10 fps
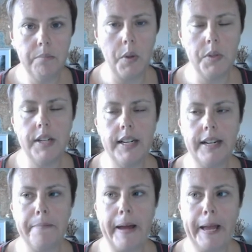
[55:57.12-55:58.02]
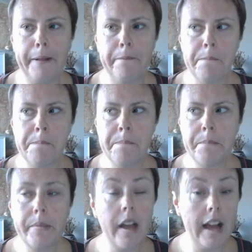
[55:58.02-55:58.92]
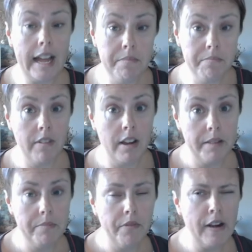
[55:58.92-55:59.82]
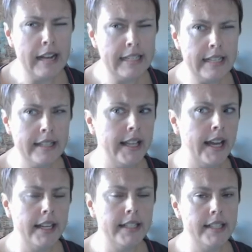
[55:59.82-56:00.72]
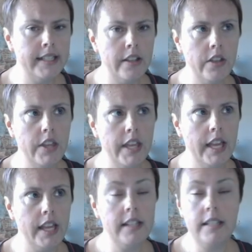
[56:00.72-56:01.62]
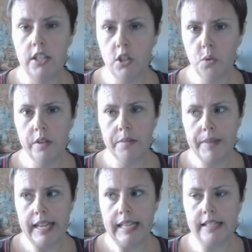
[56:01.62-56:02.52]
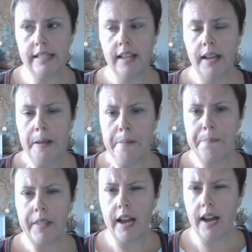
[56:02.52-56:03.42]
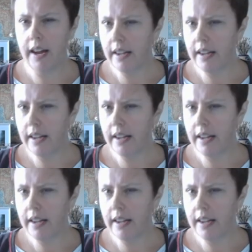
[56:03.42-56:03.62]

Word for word: if all goes well, you'll see one posted in May. I am I am finding that the Stitch